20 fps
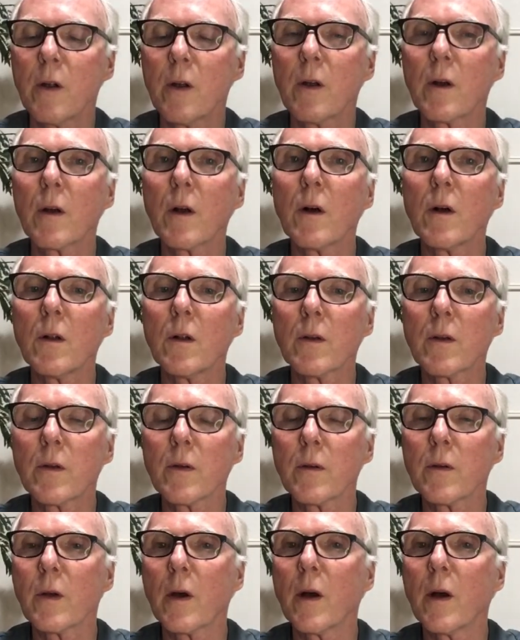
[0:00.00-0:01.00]
called
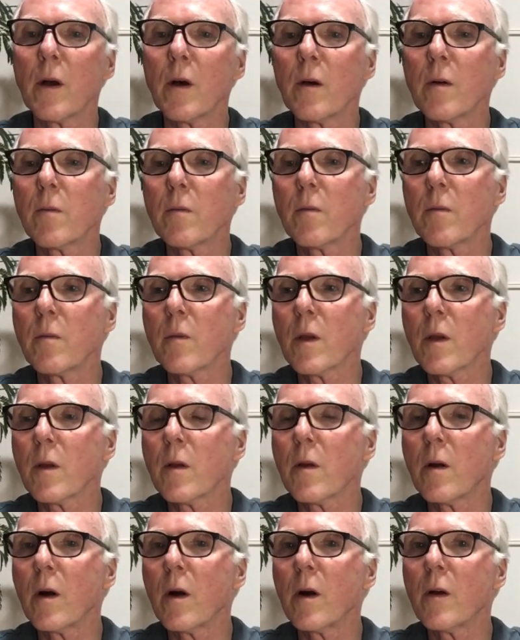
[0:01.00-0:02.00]

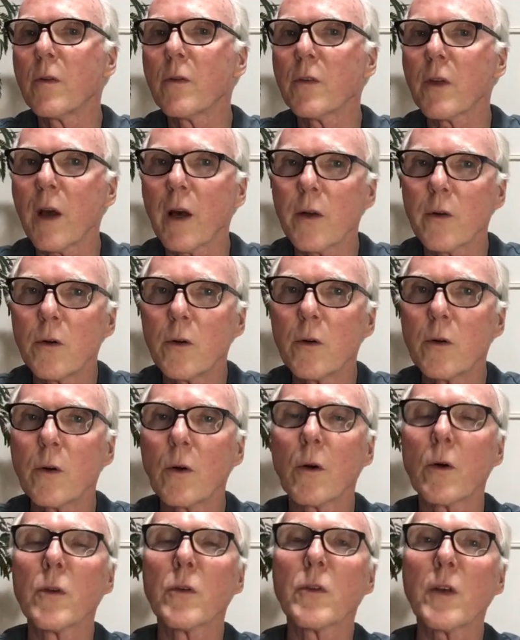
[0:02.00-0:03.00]
Zadu
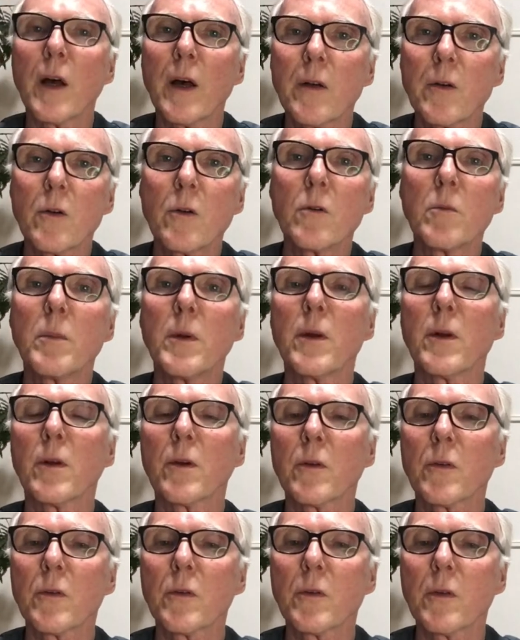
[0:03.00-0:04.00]
or Sadu
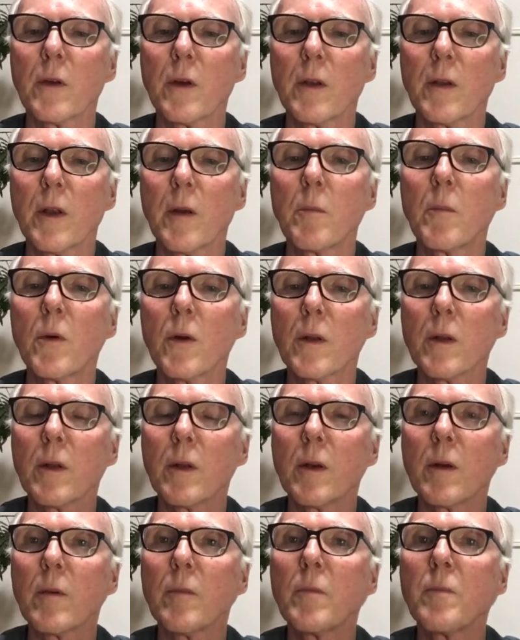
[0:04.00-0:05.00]
beers, and they put
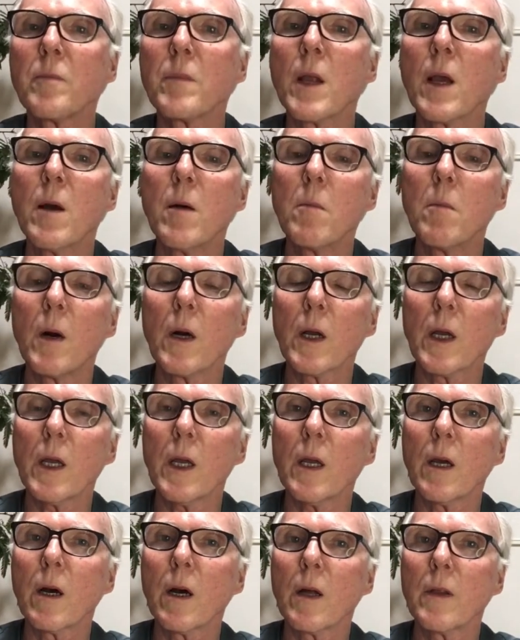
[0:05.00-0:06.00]
the
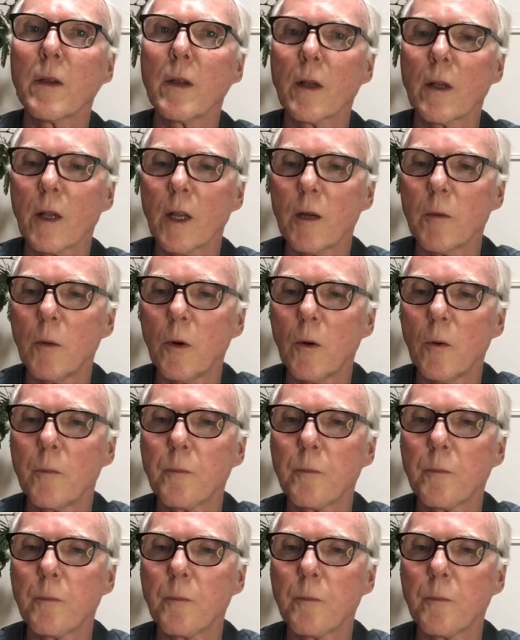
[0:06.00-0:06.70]
monkey on the label.